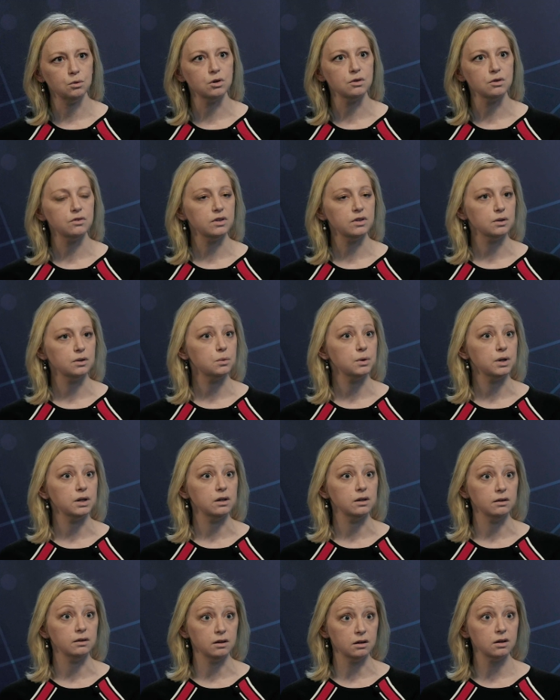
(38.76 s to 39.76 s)
are still quite
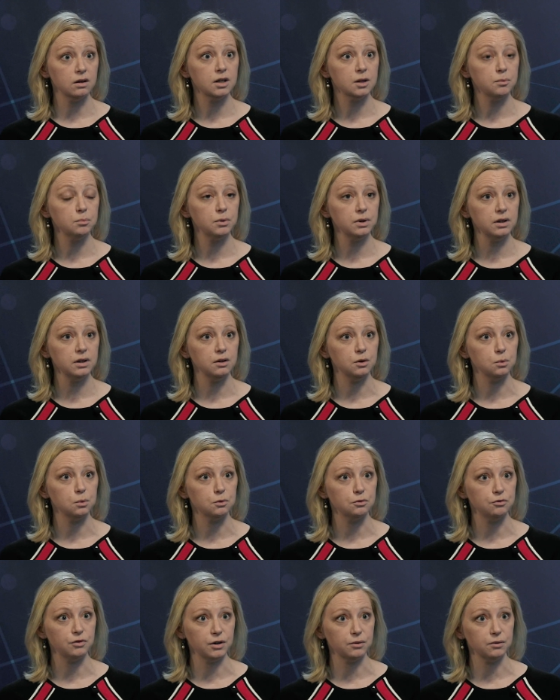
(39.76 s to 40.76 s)
a young company. You
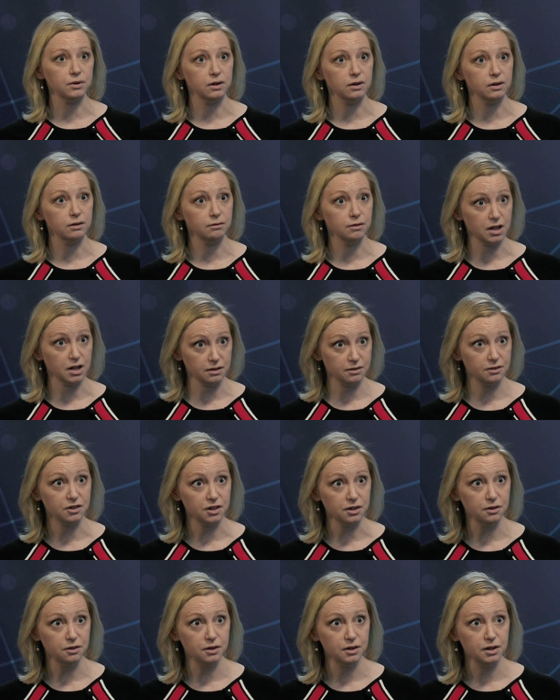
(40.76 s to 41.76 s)
were founded last year.